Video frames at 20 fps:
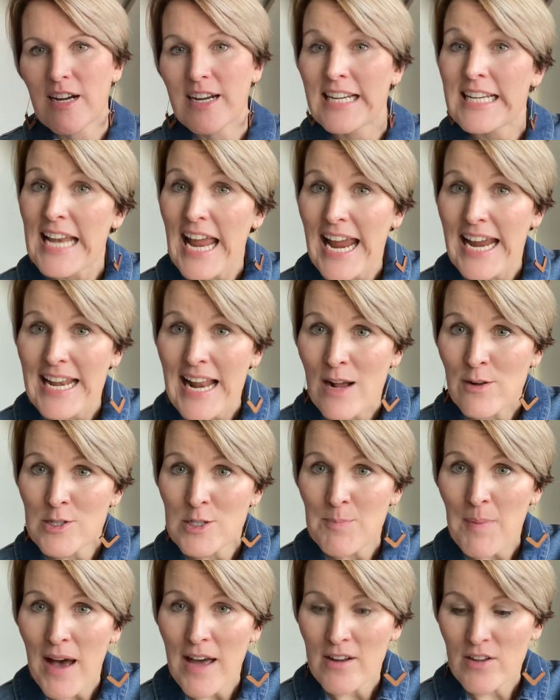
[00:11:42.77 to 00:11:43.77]
in an eight ounce
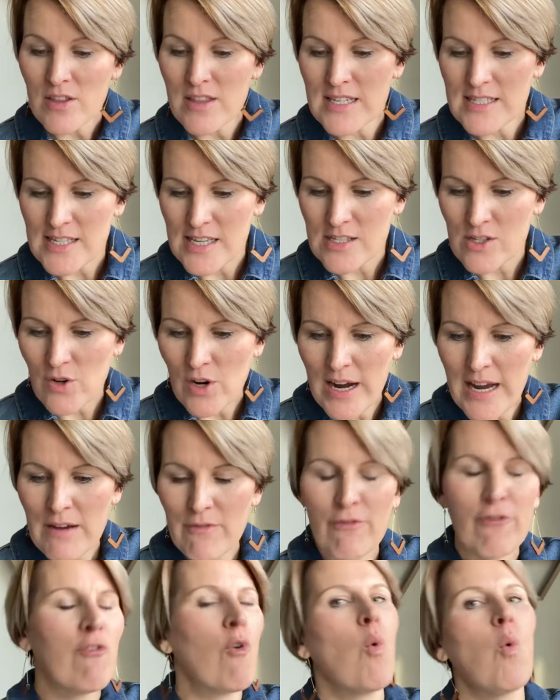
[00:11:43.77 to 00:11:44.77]
bottle. This is great
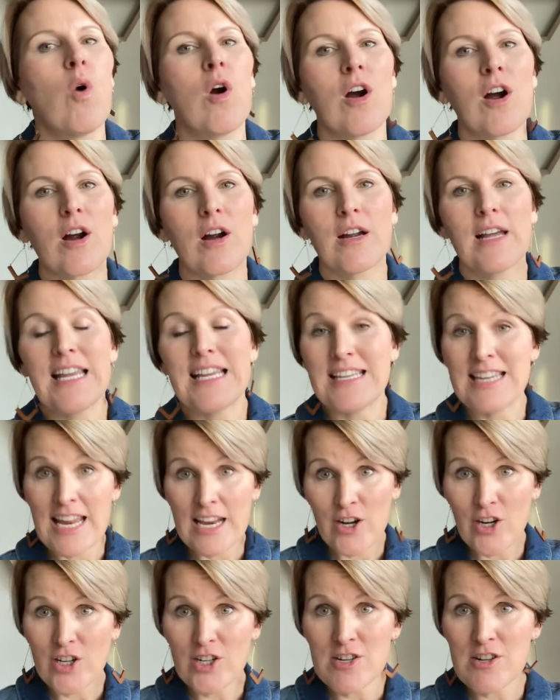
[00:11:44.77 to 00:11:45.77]
for
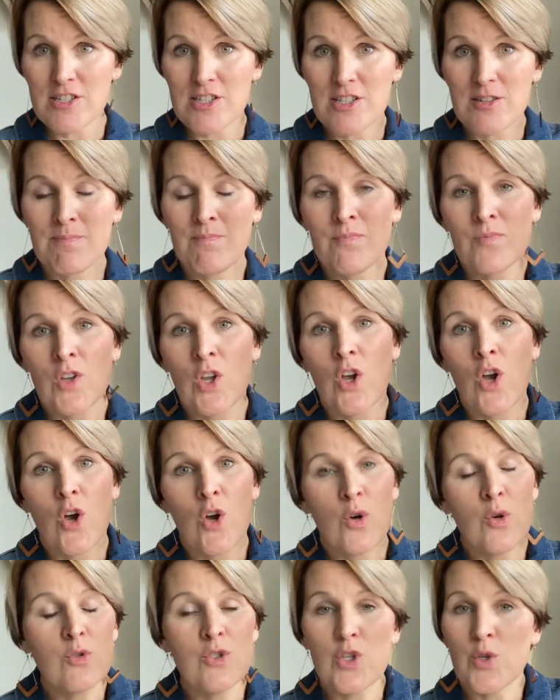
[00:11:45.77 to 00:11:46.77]
knitters
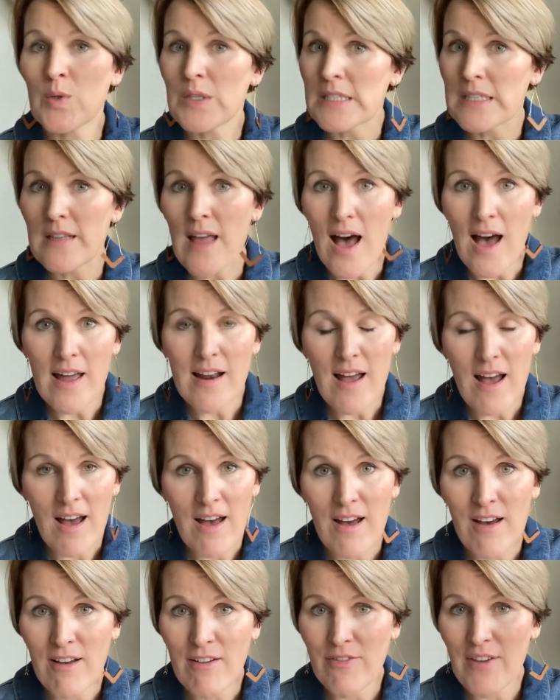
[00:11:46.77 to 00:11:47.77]
who do a lot
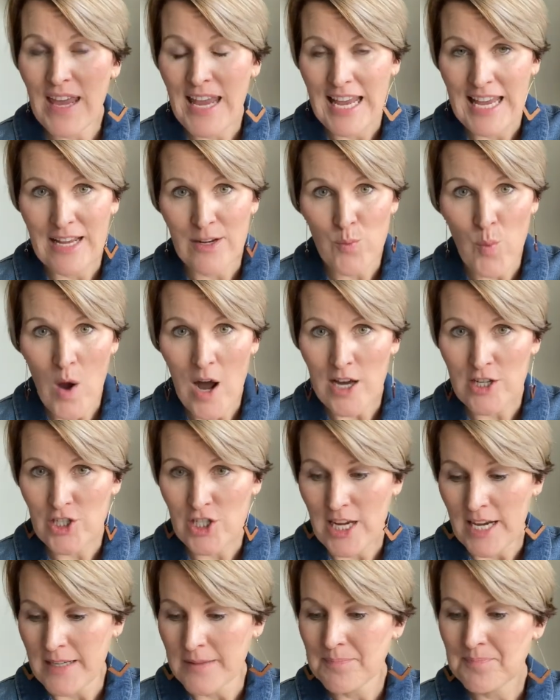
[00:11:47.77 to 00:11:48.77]
of hand
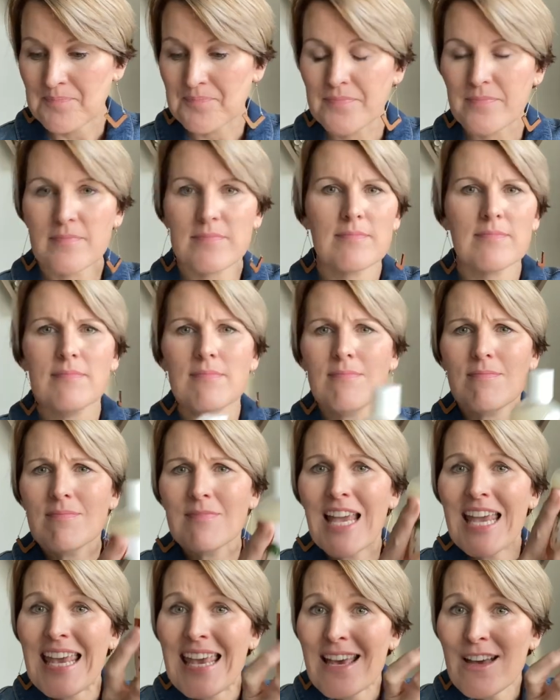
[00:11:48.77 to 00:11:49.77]
washing.
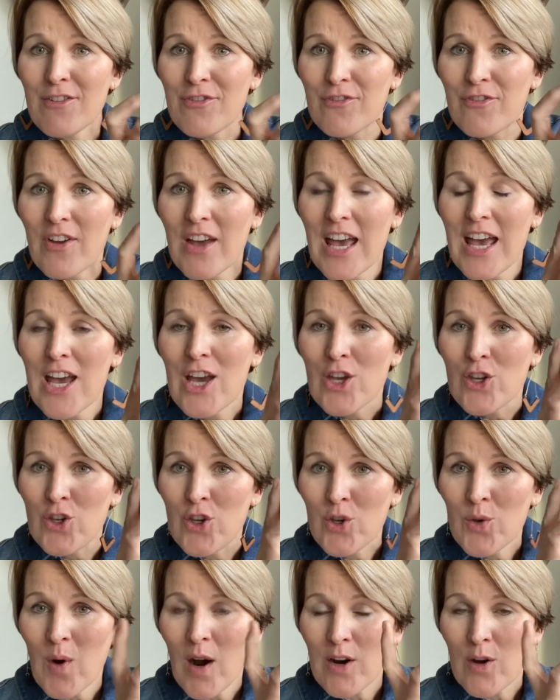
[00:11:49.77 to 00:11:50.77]
If
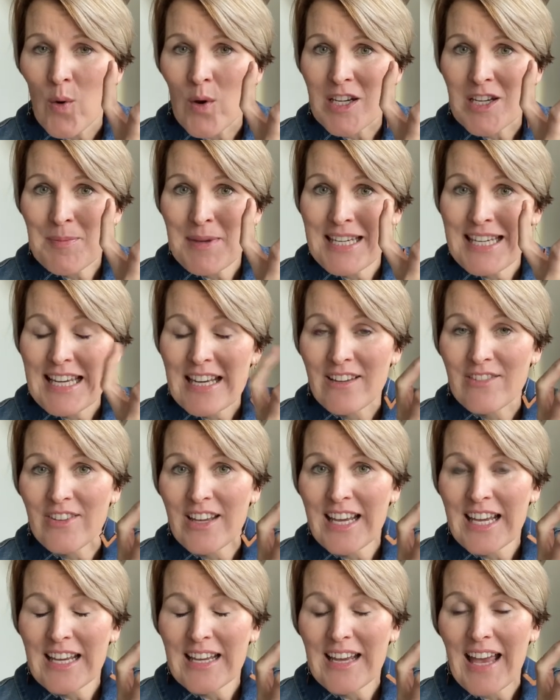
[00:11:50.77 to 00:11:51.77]
you are going to be
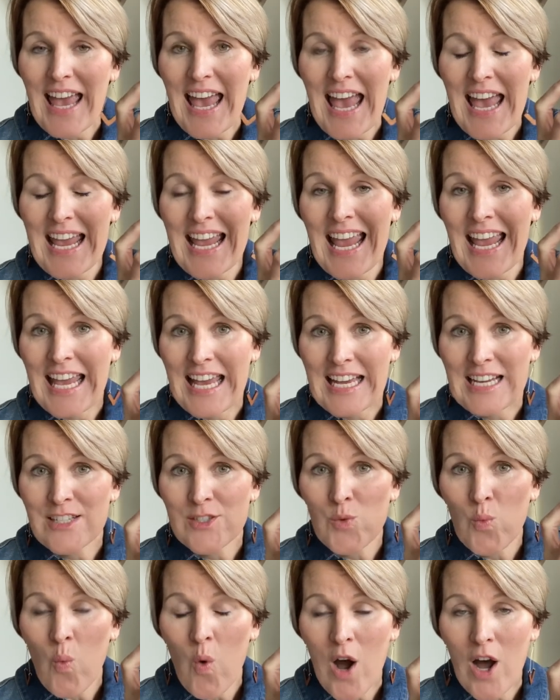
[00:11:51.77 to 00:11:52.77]
giving a hand
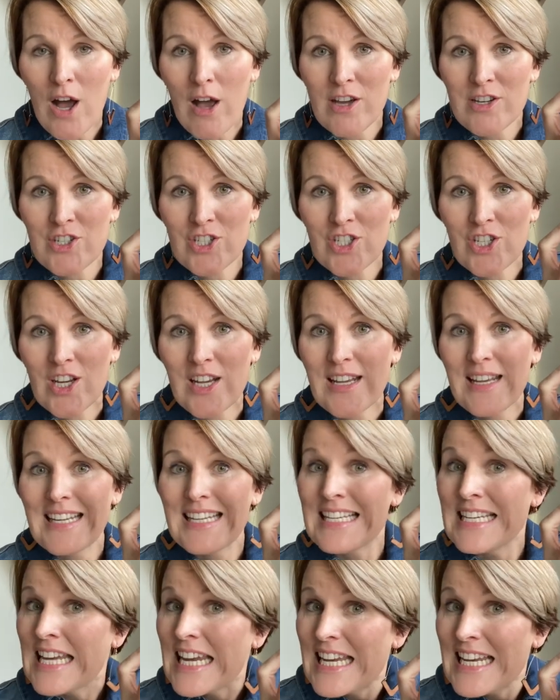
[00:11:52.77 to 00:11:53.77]
wash
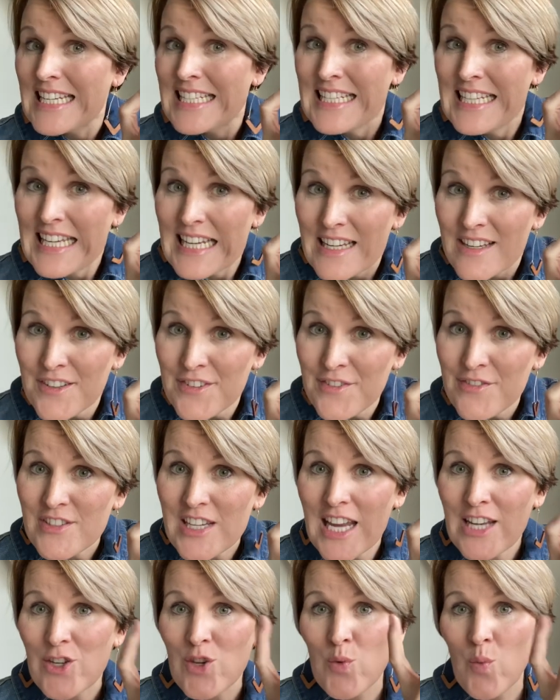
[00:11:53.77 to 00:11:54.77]
knitted gift
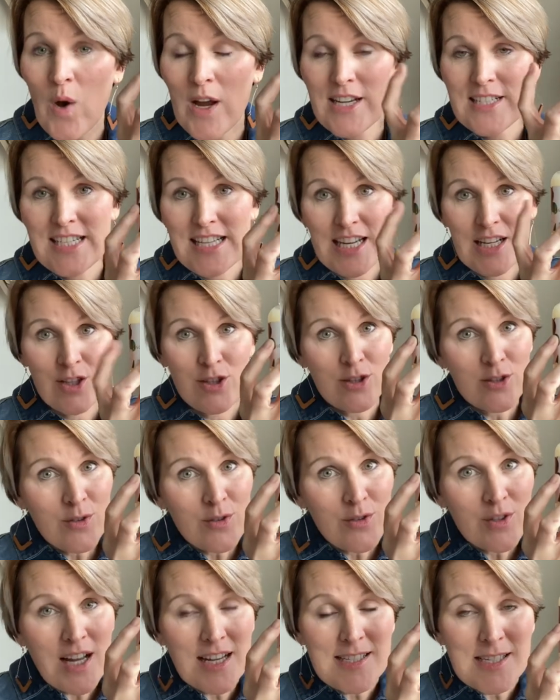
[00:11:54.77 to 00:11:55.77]
and you wanted to
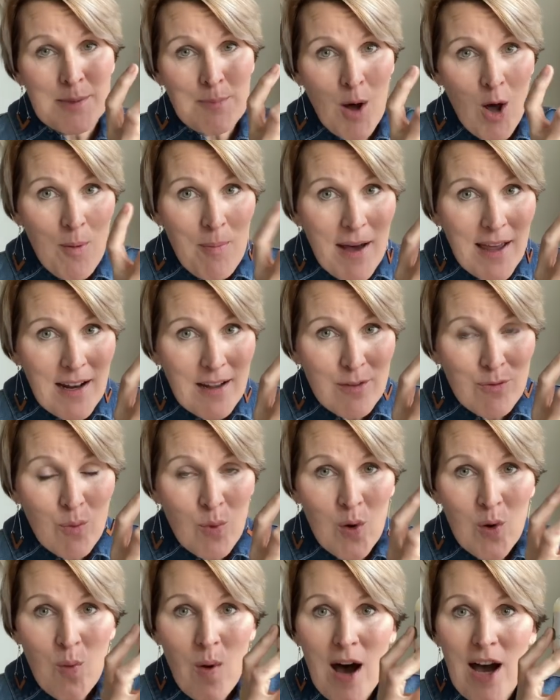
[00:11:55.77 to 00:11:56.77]
include a small bottle of
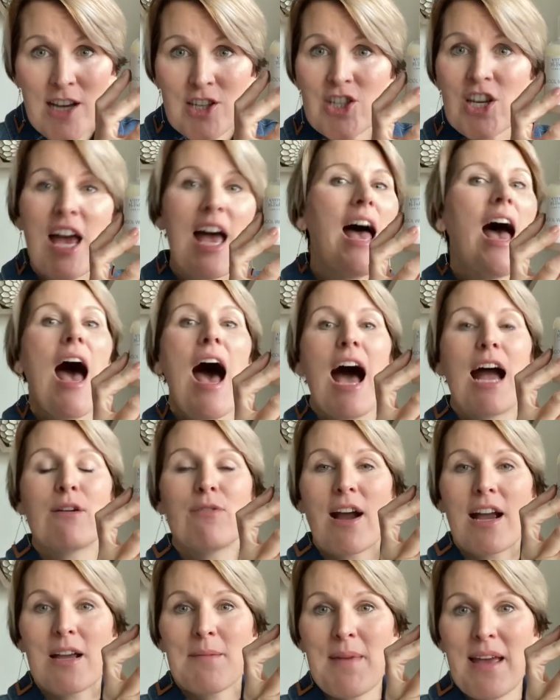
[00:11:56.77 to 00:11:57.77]
wool wash, I
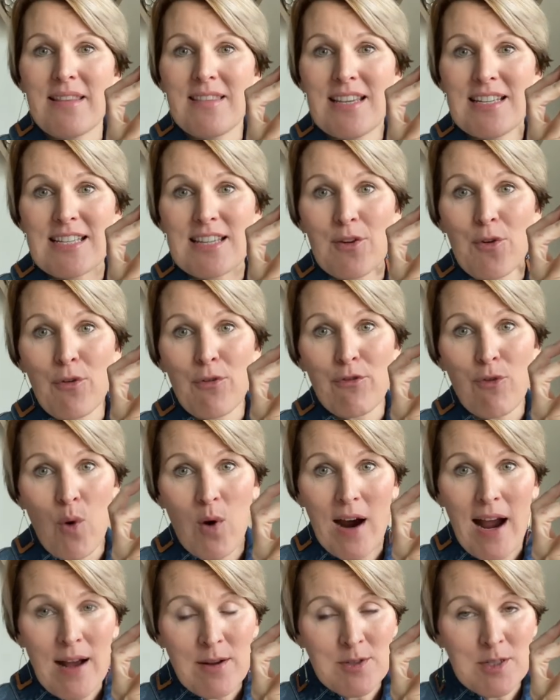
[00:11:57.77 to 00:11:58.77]
recommend these little
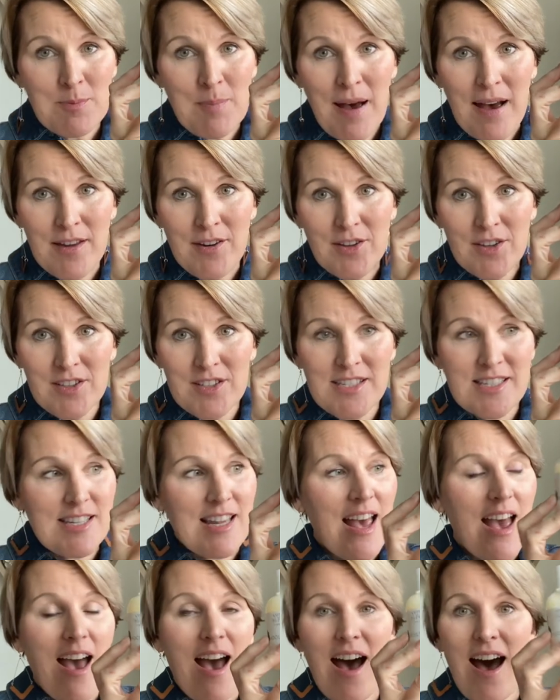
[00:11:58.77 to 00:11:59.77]
four ounce bottles.
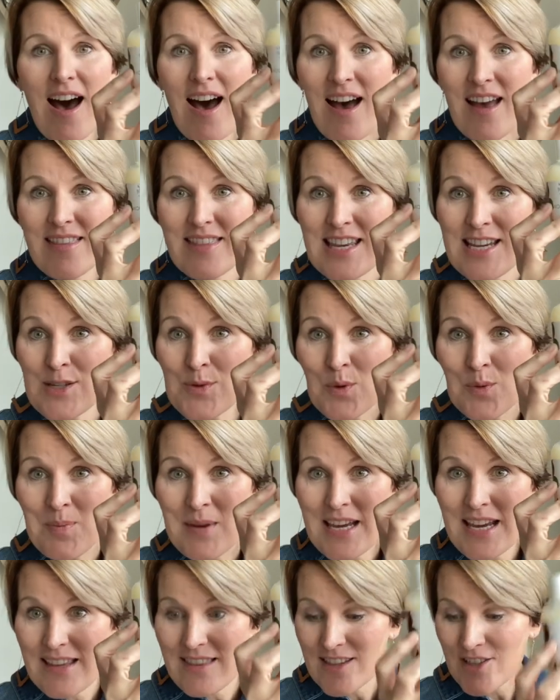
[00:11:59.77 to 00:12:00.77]
Uh, these will
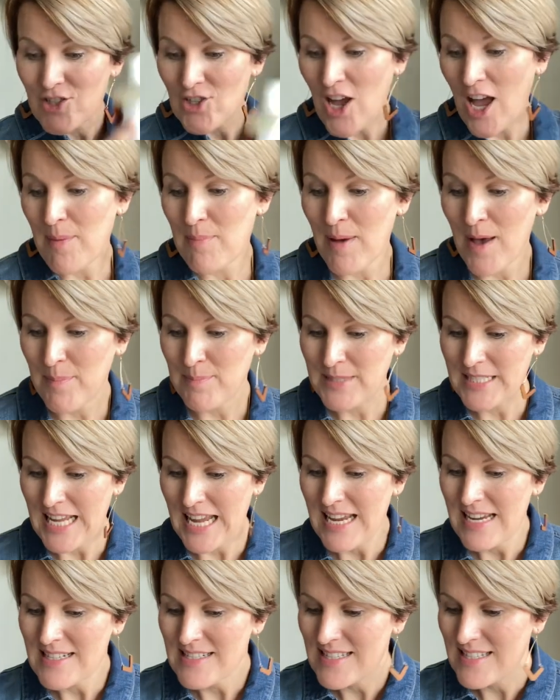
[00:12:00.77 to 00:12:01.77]
be in the shop
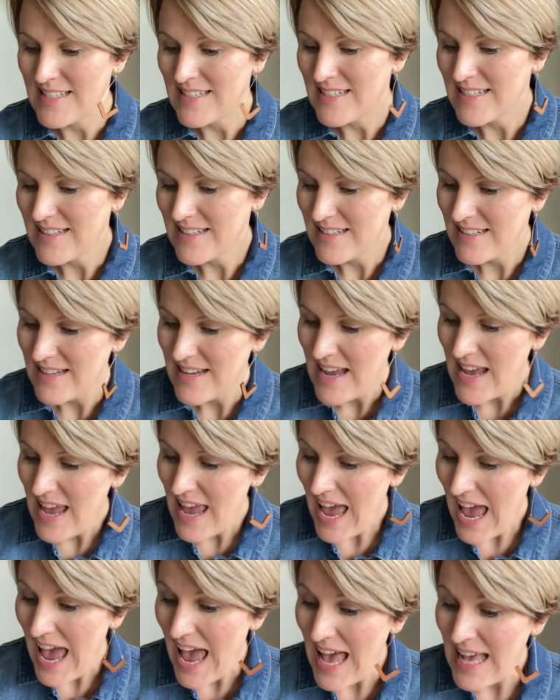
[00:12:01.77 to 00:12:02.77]
update
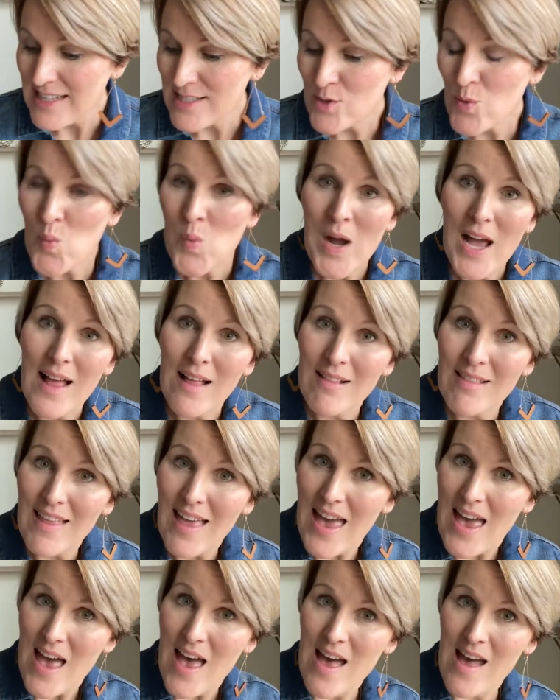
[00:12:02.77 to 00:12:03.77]
as well
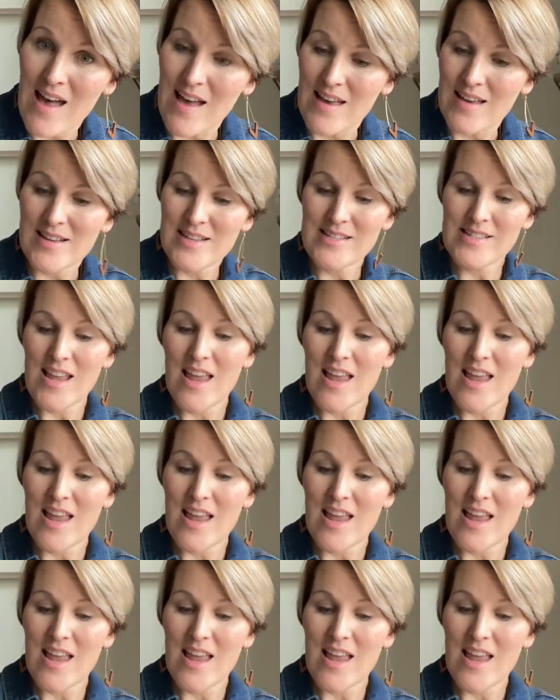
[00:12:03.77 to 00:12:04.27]
as